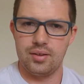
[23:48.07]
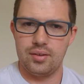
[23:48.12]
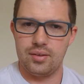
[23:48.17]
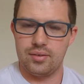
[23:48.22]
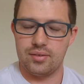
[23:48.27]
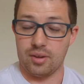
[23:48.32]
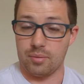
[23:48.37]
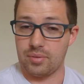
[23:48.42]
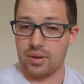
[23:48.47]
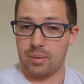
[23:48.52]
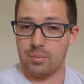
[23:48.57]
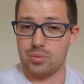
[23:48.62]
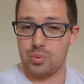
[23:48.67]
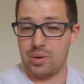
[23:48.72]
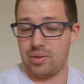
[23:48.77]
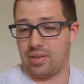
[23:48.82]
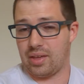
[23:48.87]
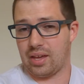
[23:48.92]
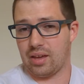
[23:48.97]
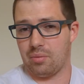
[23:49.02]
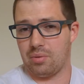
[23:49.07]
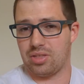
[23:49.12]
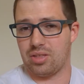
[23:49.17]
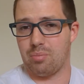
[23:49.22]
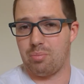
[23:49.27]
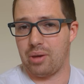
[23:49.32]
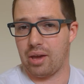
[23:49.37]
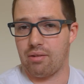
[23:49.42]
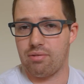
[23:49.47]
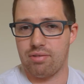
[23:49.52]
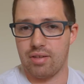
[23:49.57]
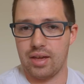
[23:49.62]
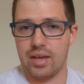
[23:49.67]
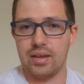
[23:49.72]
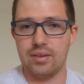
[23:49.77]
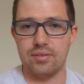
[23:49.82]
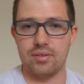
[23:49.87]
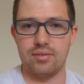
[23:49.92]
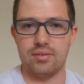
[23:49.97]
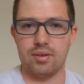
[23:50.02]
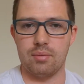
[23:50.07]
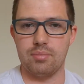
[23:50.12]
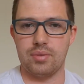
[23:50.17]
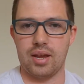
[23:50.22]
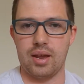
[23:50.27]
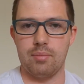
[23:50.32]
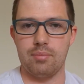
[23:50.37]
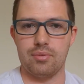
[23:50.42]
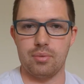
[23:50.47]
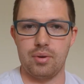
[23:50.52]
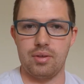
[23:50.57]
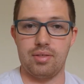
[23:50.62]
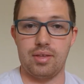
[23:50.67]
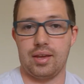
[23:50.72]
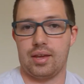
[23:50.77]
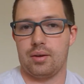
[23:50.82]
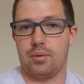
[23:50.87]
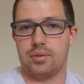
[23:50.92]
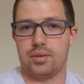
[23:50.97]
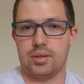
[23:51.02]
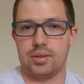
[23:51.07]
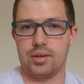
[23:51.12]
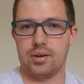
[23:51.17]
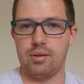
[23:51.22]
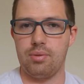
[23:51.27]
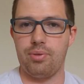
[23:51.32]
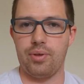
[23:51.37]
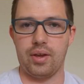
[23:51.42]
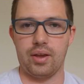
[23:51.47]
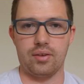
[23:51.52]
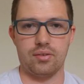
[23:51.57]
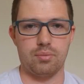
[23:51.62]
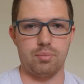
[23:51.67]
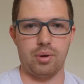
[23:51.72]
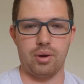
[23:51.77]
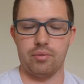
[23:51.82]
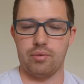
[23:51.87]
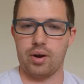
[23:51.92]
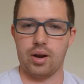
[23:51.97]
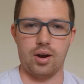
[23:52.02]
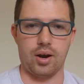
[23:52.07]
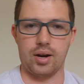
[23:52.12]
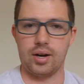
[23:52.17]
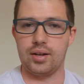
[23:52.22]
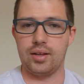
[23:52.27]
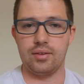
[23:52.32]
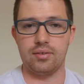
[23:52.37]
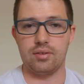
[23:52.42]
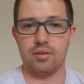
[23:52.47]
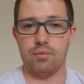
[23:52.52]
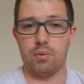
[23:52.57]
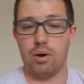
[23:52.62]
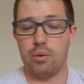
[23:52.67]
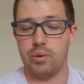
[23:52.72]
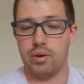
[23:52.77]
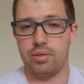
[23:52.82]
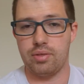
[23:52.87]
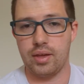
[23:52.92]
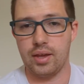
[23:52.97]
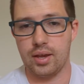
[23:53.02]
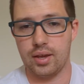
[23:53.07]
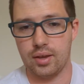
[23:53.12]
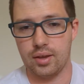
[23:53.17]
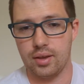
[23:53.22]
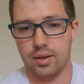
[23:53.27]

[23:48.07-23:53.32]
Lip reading: Sometimes we think it with the big things, and sometimes we think it with the little things. But regardless of what we think,